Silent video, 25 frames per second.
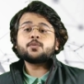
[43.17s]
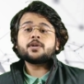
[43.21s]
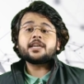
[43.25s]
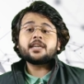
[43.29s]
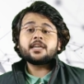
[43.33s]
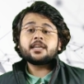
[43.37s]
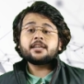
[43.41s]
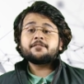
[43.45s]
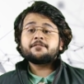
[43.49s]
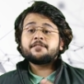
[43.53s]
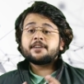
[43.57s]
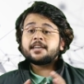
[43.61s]

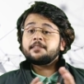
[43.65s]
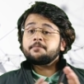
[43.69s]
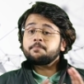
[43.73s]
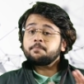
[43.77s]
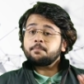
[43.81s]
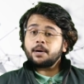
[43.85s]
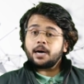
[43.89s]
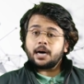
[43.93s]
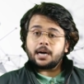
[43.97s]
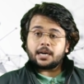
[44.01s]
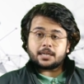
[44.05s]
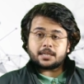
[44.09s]
25
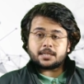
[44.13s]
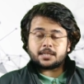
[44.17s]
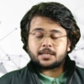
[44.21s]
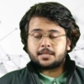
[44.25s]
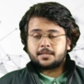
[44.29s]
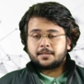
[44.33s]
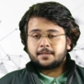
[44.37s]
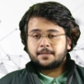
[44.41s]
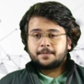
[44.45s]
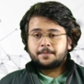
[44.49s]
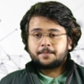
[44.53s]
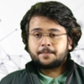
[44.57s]

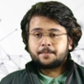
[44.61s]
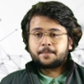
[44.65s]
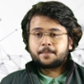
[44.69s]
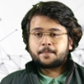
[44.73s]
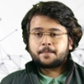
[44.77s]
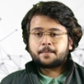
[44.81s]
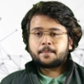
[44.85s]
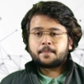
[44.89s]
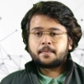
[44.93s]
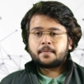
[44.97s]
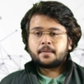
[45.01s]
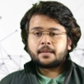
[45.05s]
parts.
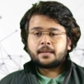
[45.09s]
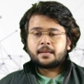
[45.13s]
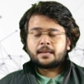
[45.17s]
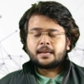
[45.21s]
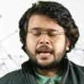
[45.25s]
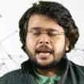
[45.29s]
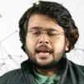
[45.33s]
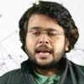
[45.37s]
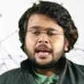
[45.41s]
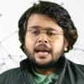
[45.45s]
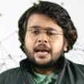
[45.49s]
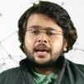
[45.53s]

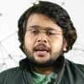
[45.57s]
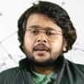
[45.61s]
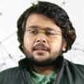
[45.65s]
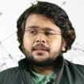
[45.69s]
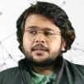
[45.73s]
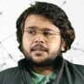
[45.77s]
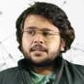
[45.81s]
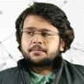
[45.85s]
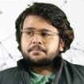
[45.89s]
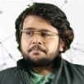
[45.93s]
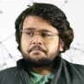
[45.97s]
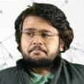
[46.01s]

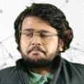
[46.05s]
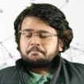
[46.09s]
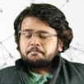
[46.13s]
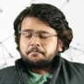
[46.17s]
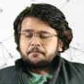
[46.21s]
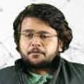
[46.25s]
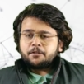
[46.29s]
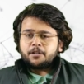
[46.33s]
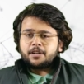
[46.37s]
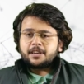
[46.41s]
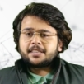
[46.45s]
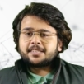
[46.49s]
Uh,
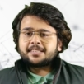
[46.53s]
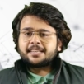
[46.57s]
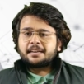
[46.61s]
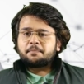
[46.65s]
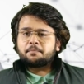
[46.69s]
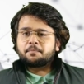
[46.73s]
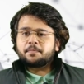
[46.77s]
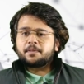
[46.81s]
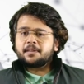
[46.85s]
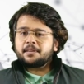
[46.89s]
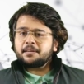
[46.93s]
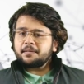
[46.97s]
for
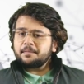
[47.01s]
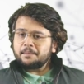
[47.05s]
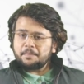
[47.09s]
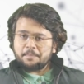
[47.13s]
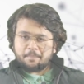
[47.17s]
example,